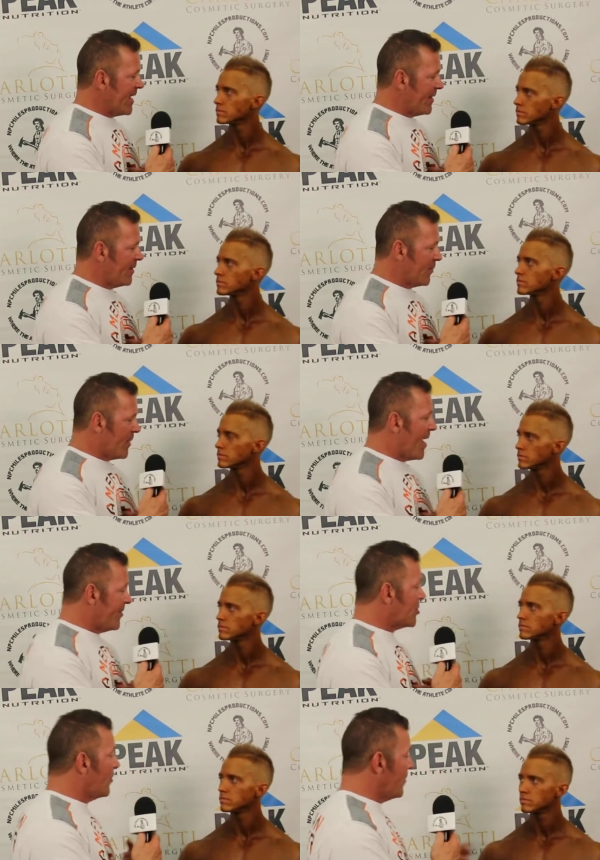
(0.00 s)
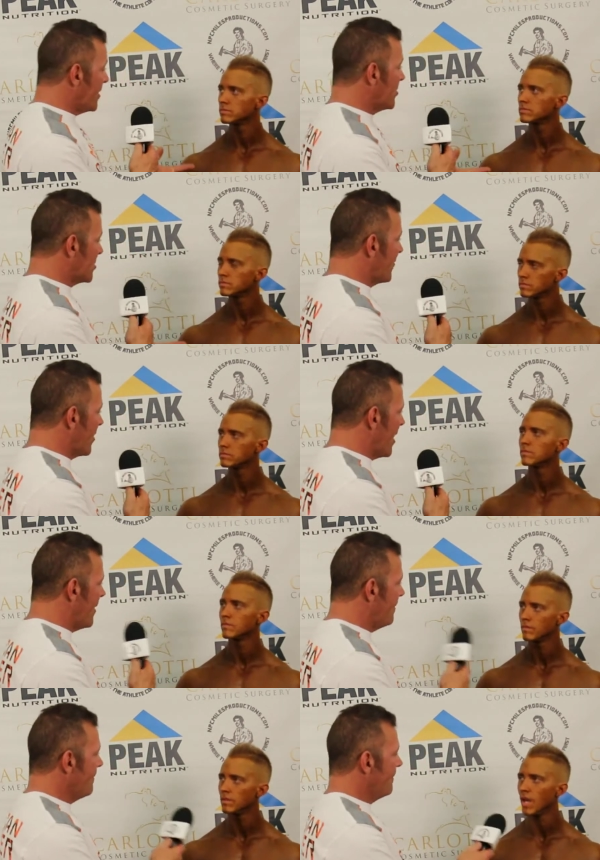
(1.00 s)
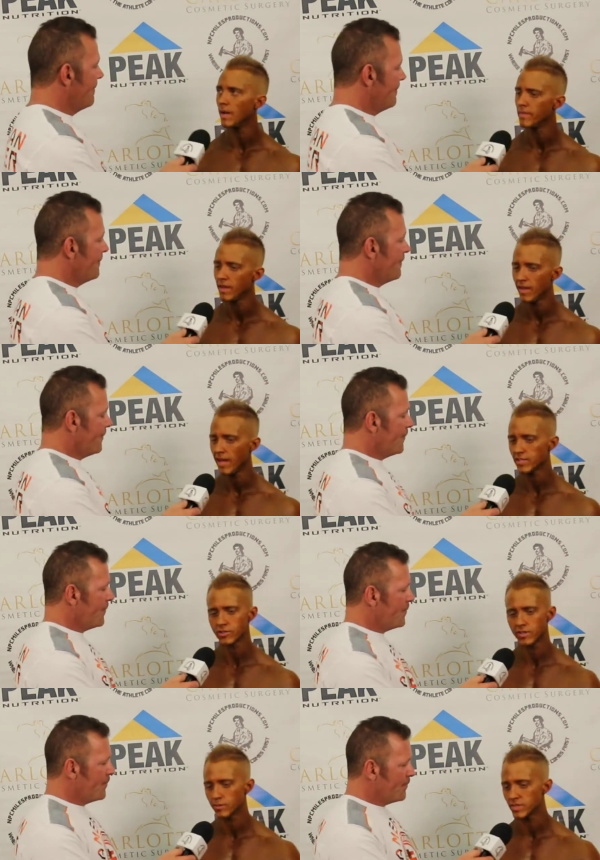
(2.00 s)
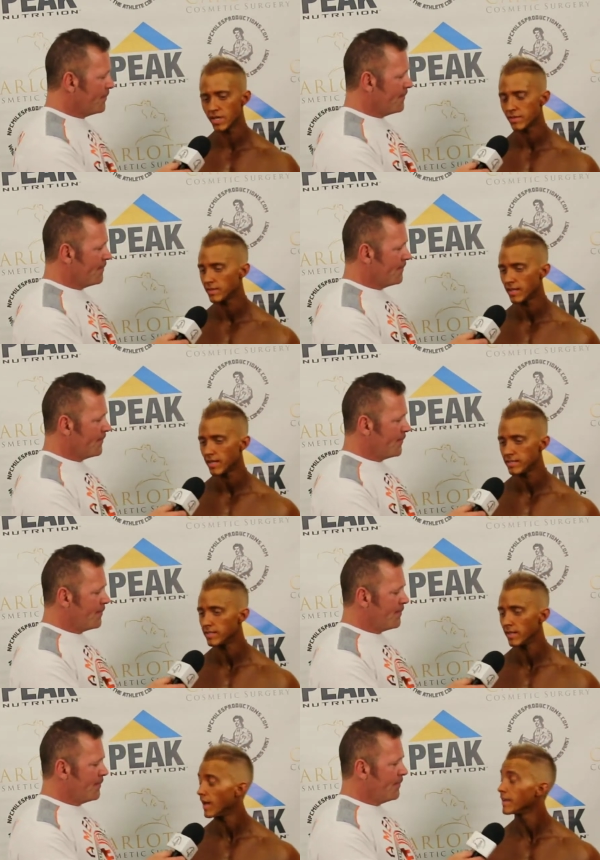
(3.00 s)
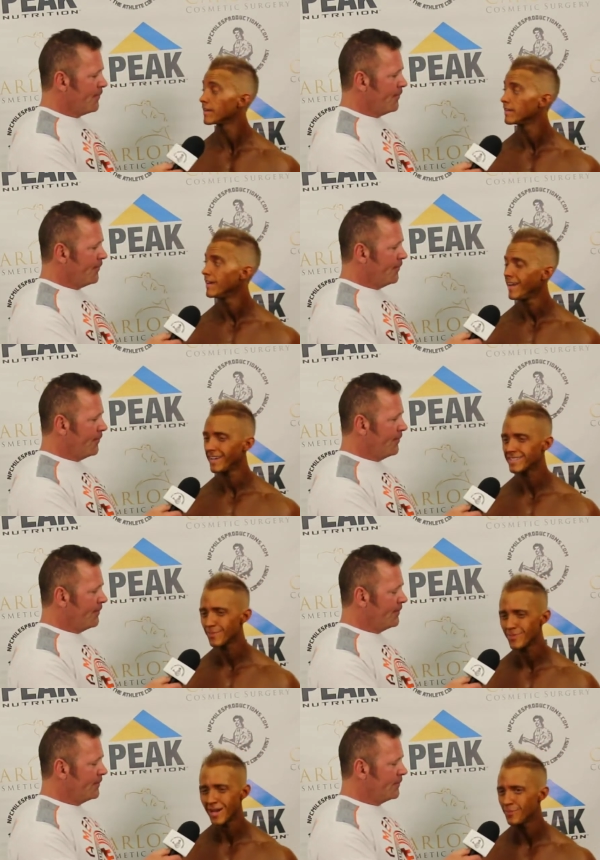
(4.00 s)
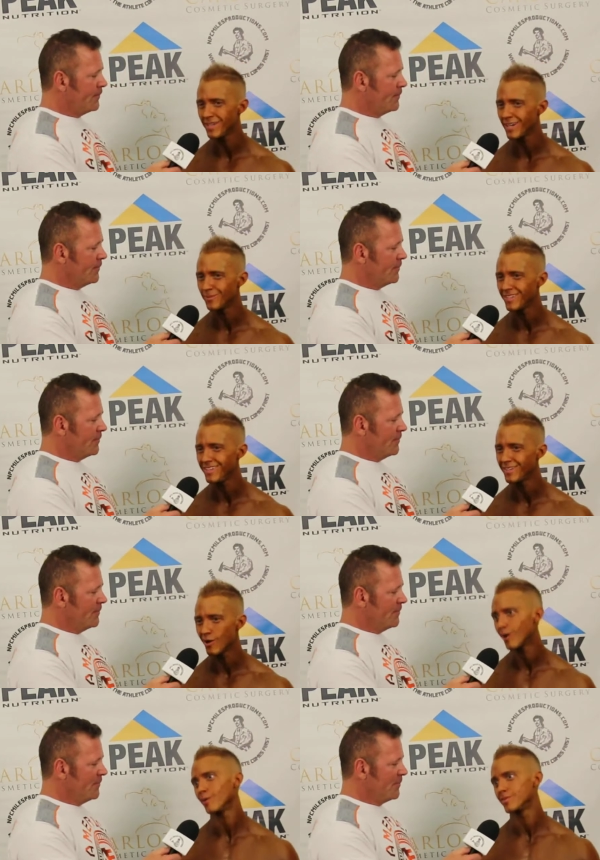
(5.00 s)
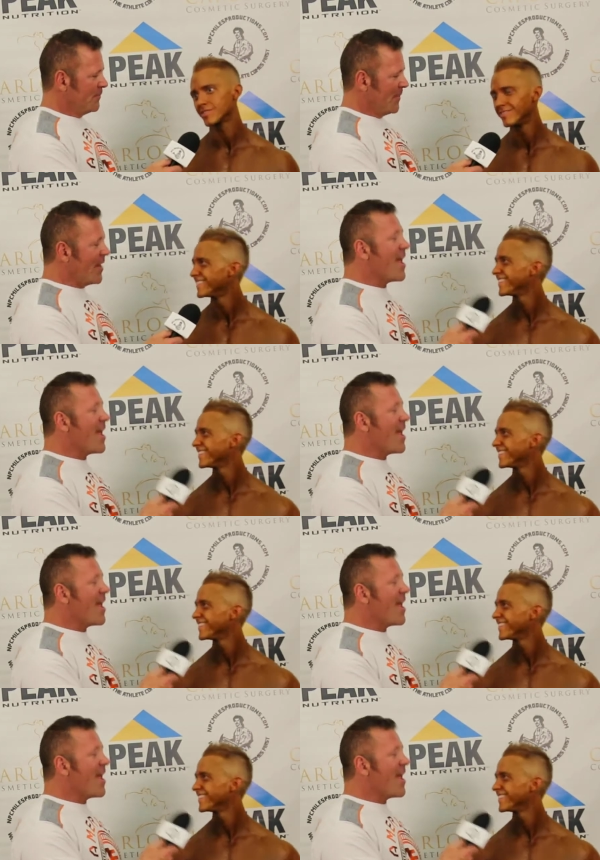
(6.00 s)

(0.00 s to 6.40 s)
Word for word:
Speaker 1: that every show you've been to so far, huh? Yeah. Actually, there was nothing that I didn't like, except not being able to eat carbs.